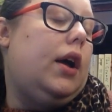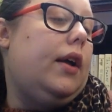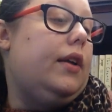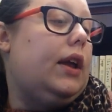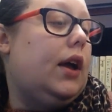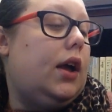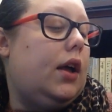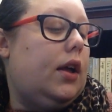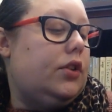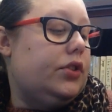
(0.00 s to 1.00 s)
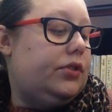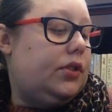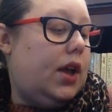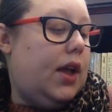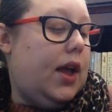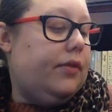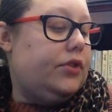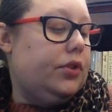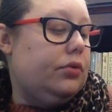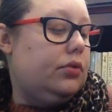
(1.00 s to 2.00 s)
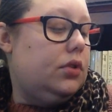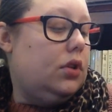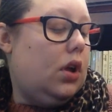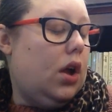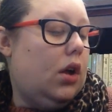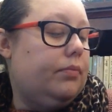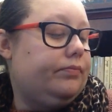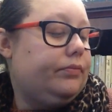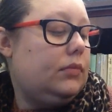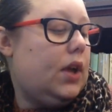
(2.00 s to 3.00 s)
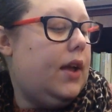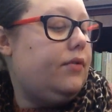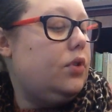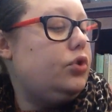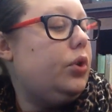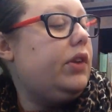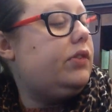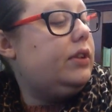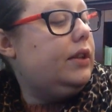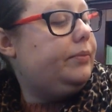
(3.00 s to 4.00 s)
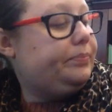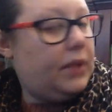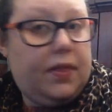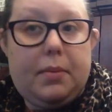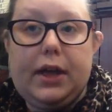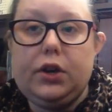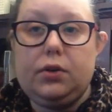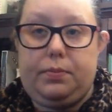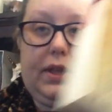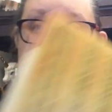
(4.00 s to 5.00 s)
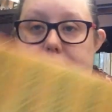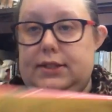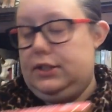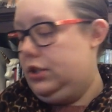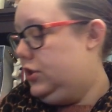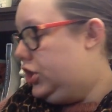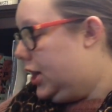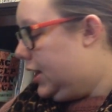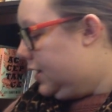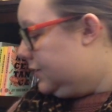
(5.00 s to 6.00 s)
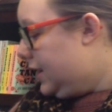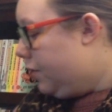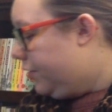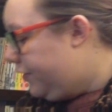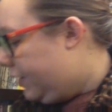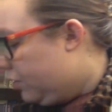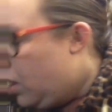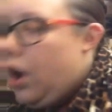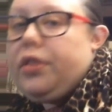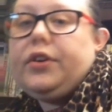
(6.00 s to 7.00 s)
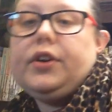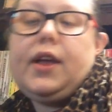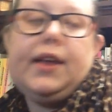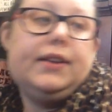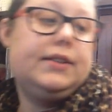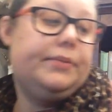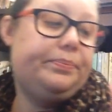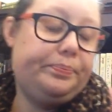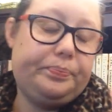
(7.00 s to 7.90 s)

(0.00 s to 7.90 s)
I have to. I have no choice in the matter because Jenny is now a favorite author and